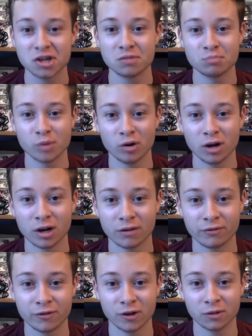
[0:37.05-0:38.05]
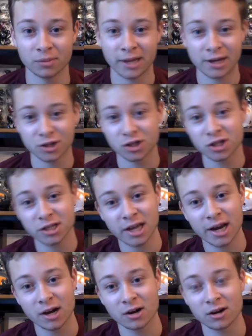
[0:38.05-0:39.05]
Mulan film that just
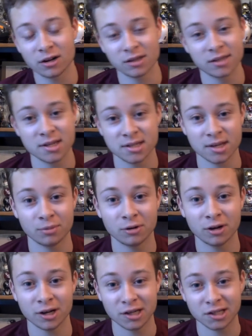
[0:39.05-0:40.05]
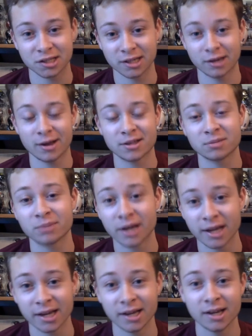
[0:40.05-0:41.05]
aired on Disney Plus, that you had to
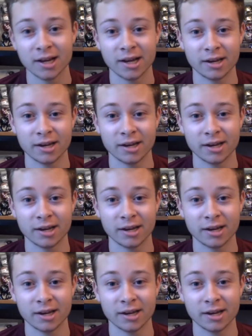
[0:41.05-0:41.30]
pay